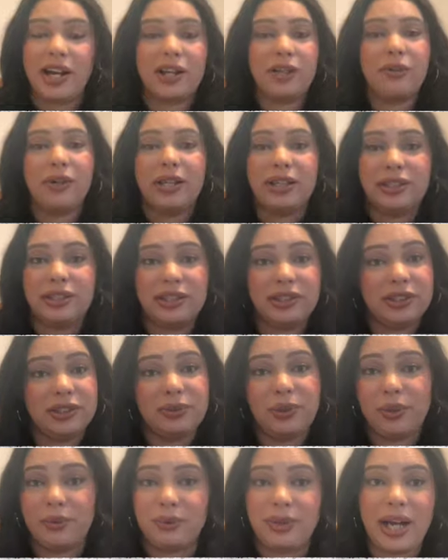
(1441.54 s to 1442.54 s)
questions
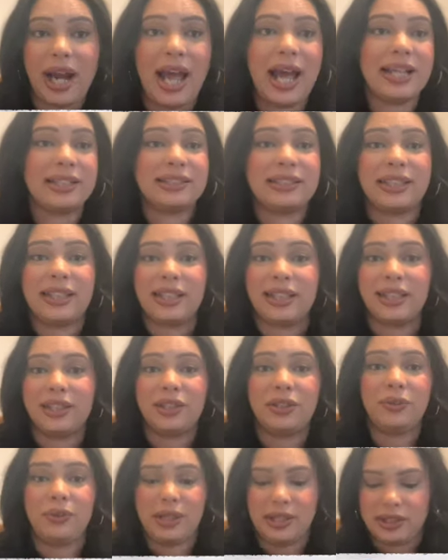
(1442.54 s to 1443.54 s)
where we're asking
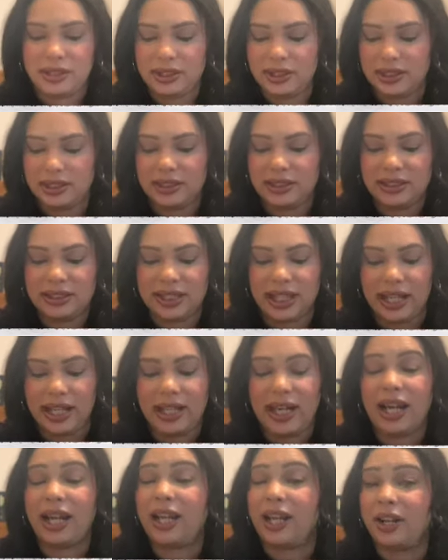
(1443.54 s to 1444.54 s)
questions, and
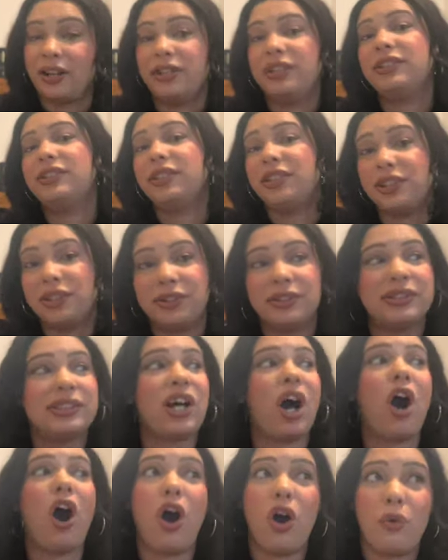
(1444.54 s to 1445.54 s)
I guarantee you it's
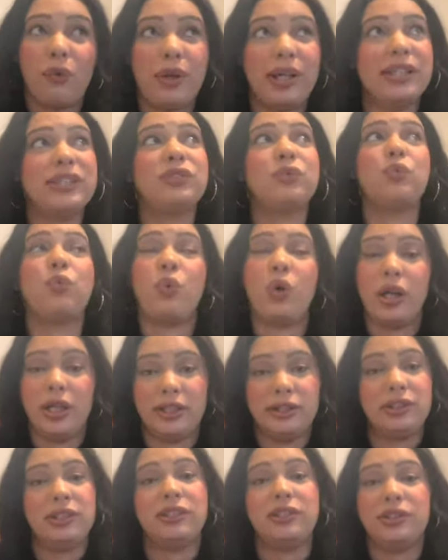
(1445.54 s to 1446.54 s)
always 1
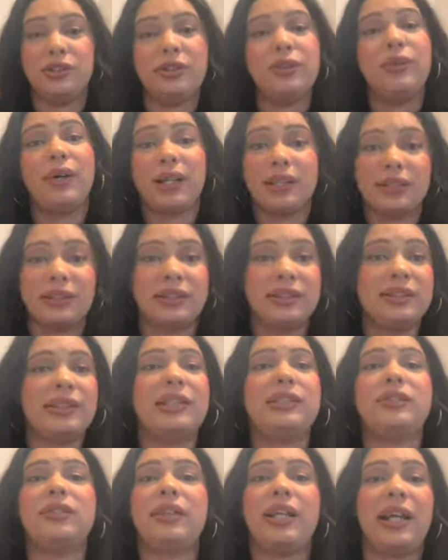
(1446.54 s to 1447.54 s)
to 2 questions
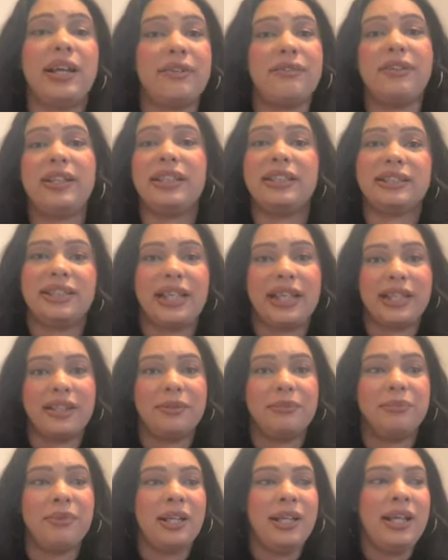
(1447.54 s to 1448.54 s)
that's on every
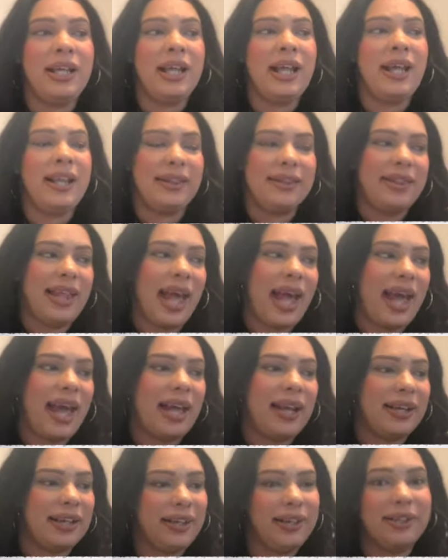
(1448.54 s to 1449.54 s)
exam
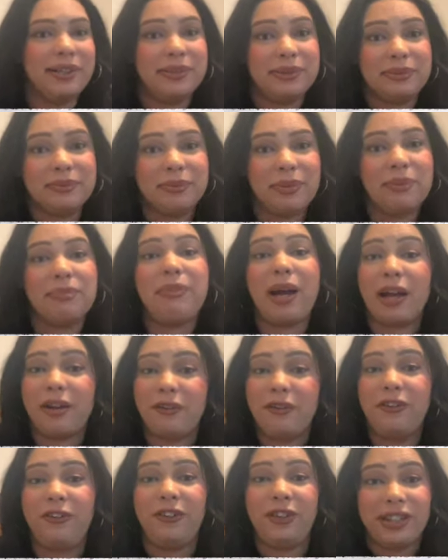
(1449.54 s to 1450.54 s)
that my
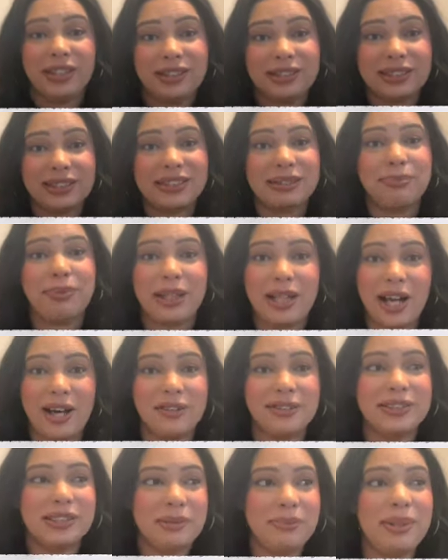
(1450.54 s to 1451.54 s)
friends spit out
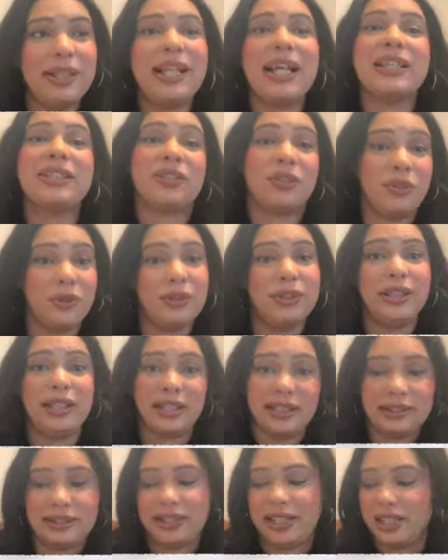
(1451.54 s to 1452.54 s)
to me that's on the
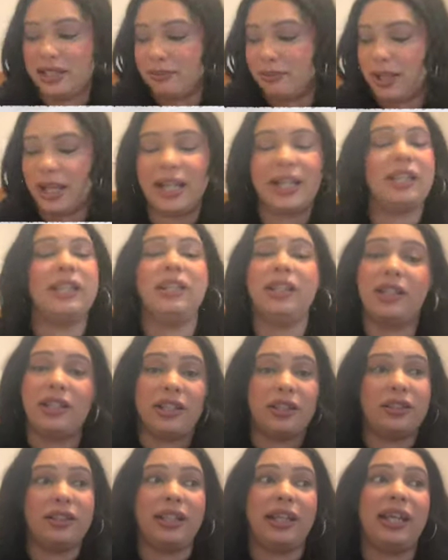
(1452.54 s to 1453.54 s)
exam, like
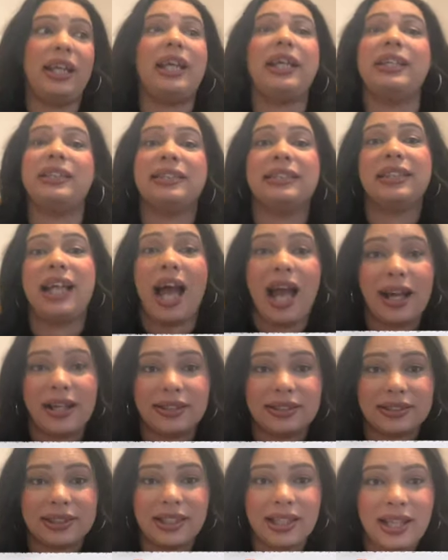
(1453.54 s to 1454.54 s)
literally
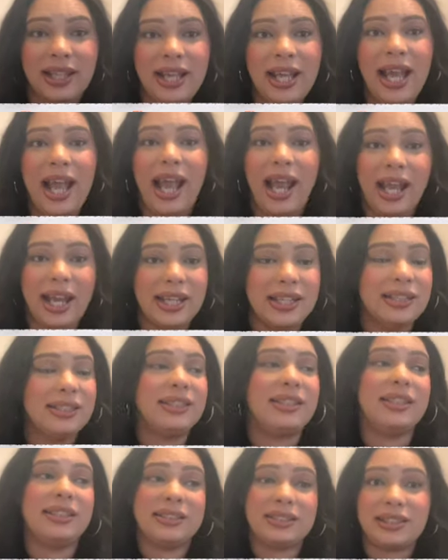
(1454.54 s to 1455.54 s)
exact. And
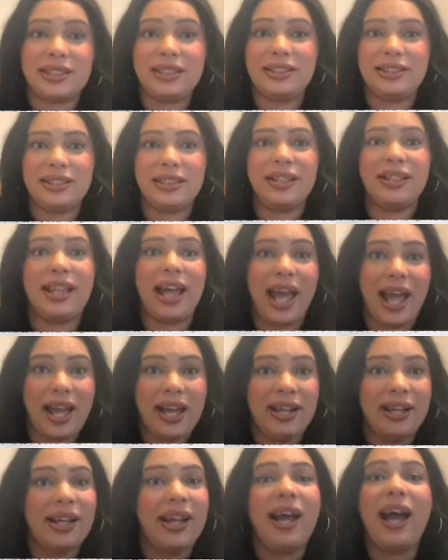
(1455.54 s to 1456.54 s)
just because of
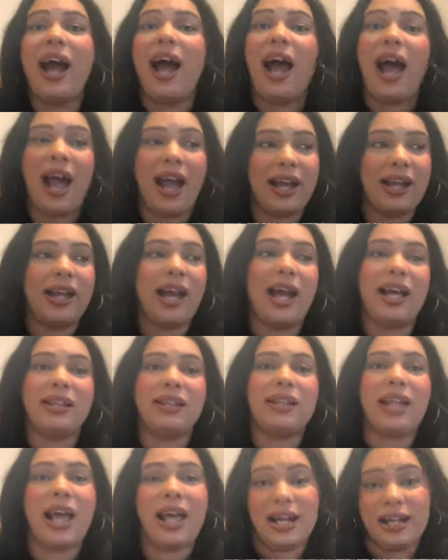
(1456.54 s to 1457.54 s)
that, I got
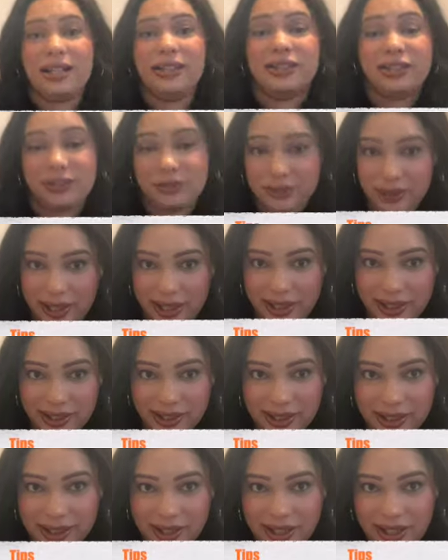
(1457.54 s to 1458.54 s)
that answer right.
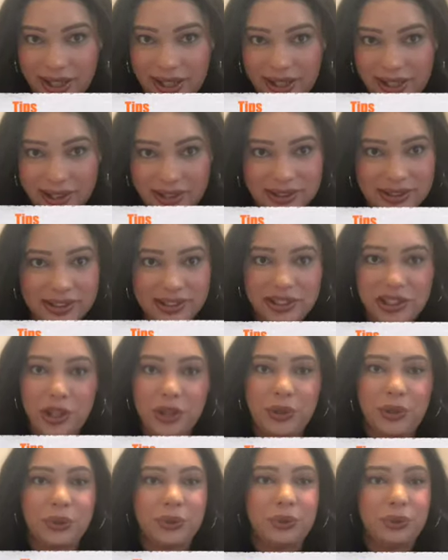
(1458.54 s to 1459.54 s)

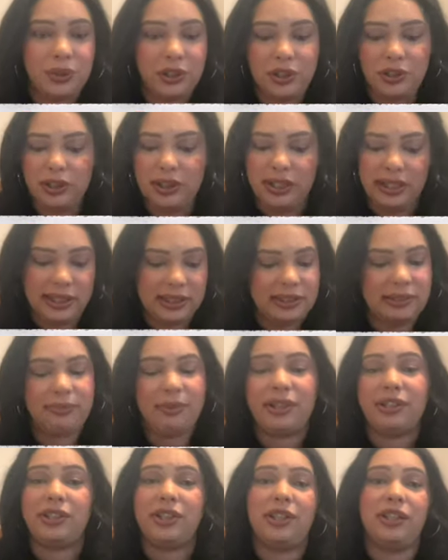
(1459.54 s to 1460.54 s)
So you need to make
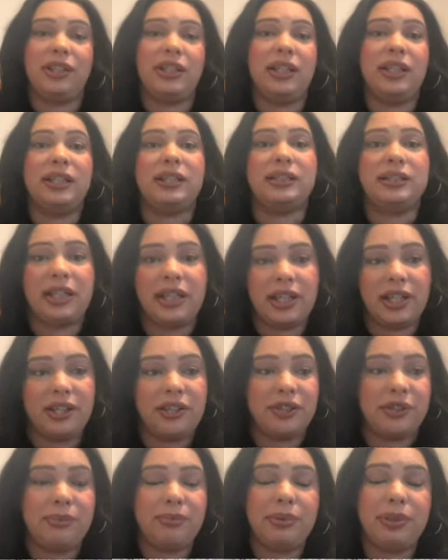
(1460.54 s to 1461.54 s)
sure you get a study
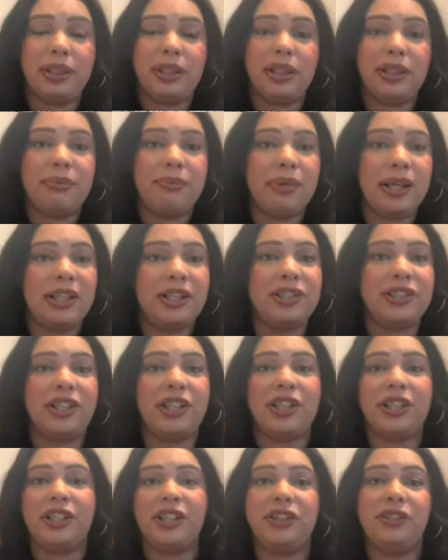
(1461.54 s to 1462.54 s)
group. You need to make
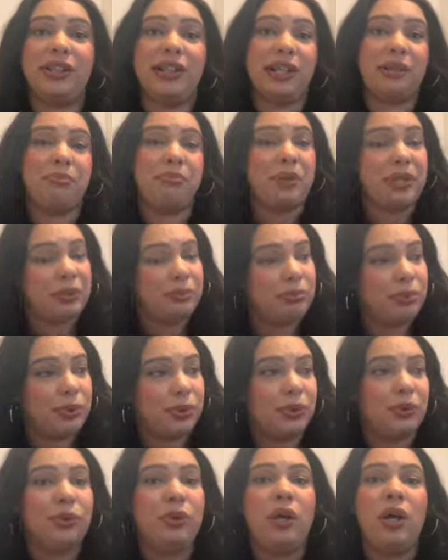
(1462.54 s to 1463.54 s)
sure you get
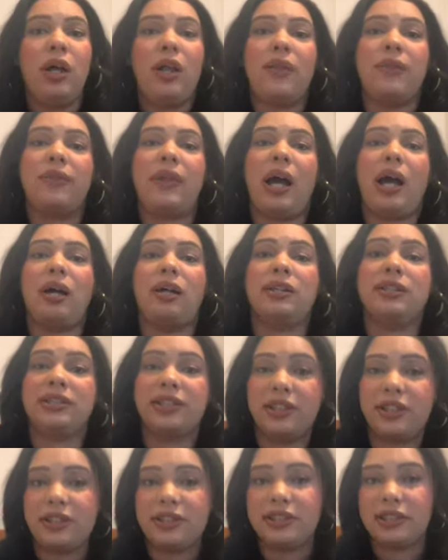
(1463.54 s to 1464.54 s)
people that are
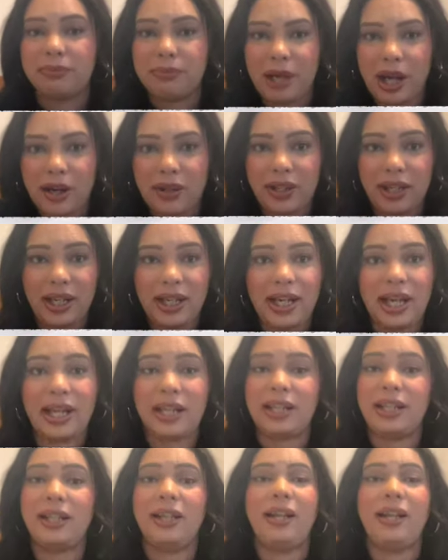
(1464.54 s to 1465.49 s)
serious about it. And